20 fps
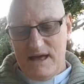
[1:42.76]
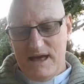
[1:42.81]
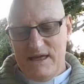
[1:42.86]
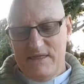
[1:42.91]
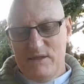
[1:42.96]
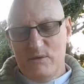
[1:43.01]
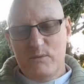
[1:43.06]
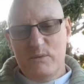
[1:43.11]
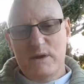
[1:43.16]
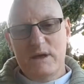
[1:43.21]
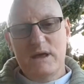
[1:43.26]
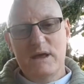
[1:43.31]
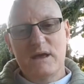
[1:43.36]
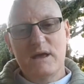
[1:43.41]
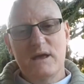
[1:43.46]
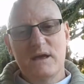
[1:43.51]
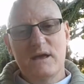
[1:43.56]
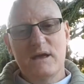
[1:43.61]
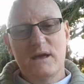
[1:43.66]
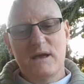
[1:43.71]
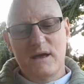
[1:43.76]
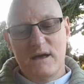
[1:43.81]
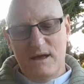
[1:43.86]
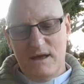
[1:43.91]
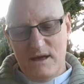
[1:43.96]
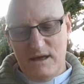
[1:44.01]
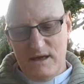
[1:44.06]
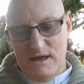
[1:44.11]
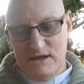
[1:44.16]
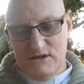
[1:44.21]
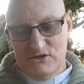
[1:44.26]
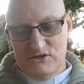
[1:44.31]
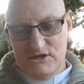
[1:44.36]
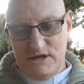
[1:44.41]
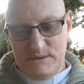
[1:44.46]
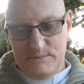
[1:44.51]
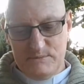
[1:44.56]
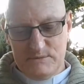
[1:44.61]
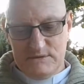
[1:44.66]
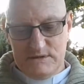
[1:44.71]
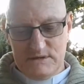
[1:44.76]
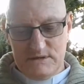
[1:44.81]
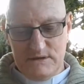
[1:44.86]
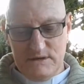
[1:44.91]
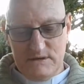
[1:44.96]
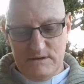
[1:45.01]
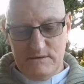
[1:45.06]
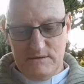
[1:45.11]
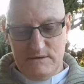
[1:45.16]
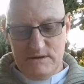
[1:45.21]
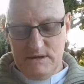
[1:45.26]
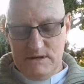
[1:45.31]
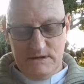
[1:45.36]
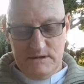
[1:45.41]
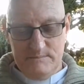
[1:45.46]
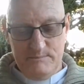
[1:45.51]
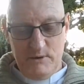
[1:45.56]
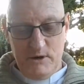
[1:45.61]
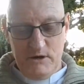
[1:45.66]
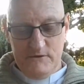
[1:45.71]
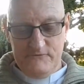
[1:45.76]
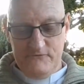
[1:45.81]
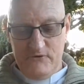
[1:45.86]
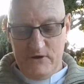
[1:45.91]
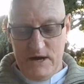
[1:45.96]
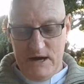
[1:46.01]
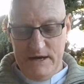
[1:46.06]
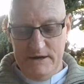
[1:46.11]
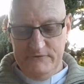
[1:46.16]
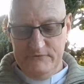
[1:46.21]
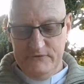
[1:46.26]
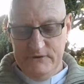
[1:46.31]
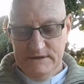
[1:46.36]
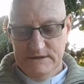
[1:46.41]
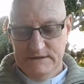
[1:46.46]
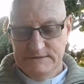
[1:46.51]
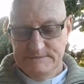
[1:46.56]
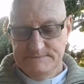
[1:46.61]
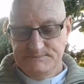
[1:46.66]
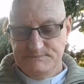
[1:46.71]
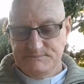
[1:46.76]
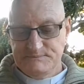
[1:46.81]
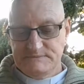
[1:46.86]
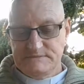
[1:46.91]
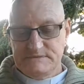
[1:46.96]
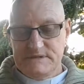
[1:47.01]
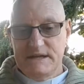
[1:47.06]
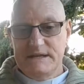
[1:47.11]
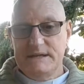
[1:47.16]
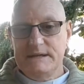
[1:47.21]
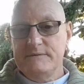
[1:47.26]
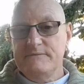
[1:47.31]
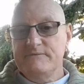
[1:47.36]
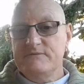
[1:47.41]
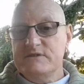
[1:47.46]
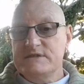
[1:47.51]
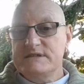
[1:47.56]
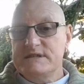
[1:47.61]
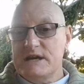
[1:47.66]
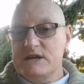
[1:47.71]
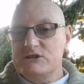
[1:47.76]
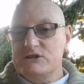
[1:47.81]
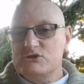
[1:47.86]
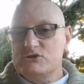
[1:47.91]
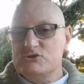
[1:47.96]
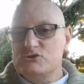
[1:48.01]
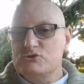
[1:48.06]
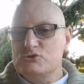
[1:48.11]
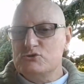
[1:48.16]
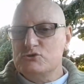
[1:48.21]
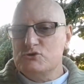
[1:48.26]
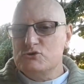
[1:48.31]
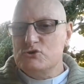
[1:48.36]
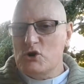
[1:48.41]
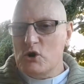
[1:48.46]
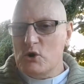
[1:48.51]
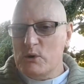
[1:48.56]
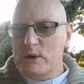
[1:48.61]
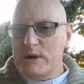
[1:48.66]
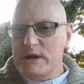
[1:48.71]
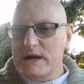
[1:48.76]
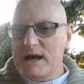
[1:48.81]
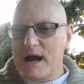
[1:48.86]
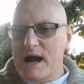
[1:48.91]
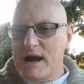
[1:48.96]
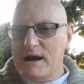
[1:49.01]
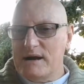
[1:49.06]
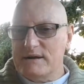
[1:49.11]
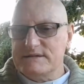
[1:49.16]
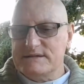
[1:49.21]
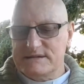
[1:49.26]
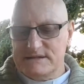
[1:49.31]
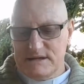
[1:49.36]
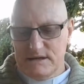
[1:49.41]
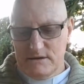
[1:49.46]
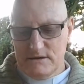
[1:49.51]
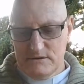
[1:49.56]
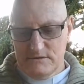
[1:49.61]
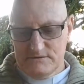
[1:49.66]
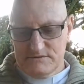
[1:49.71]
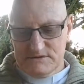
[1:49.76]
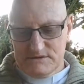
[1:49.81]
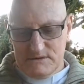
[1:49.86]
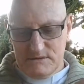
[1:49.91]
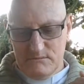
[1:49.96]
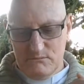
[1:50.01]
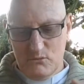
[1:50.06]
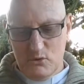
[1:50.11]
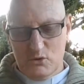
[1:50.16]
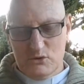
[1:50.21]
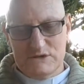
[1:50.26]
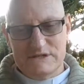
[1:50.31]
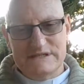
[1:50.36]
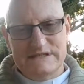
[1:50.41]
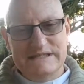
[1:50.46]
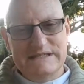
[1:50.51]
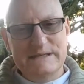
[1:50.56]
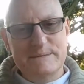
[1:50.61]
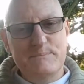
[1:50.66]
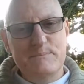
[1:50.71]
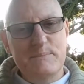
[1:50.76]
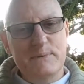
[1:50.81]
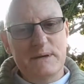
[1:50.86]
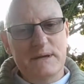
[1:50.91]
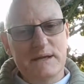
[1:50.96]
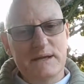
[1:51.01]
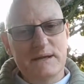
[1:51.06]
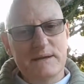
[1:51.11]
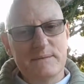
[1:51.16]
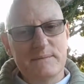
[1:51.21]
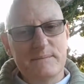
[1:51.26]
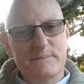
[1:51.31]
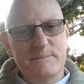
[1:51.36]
And then we, in part five, an invitation to knowing ourselves more deeply.